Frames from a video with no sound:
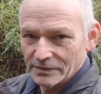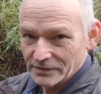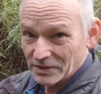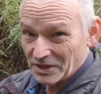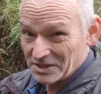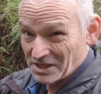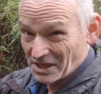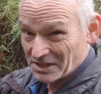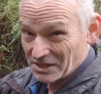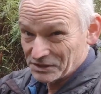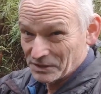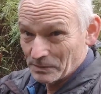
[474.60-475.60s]
I've cleaned
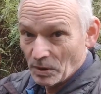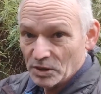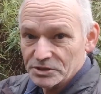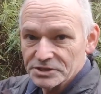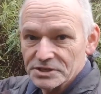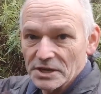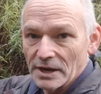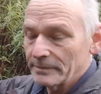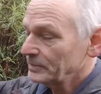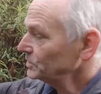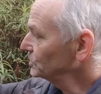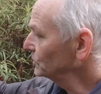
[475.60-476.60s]
out nesting box
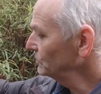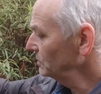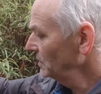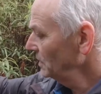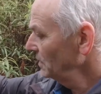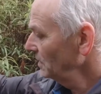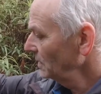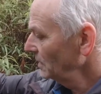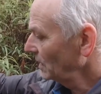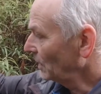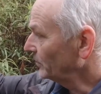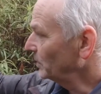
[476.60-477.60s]
number 2.
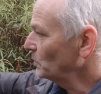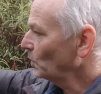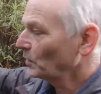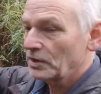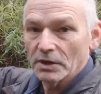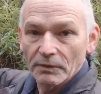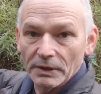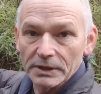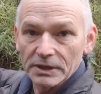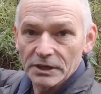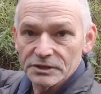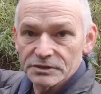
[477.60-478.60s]
I've been walking
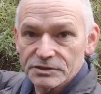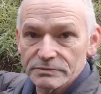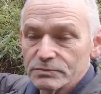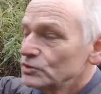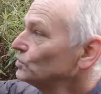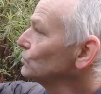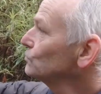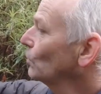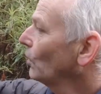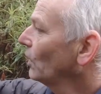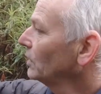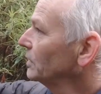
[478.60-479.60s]
around getting some
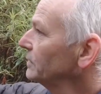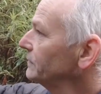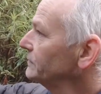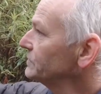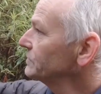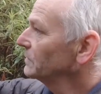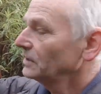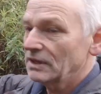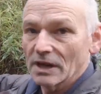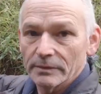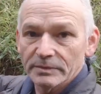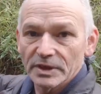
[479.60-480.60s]
dry leaves,
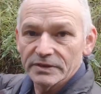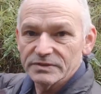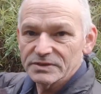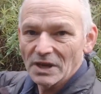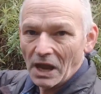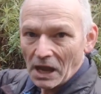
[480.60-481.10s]
gum leaves.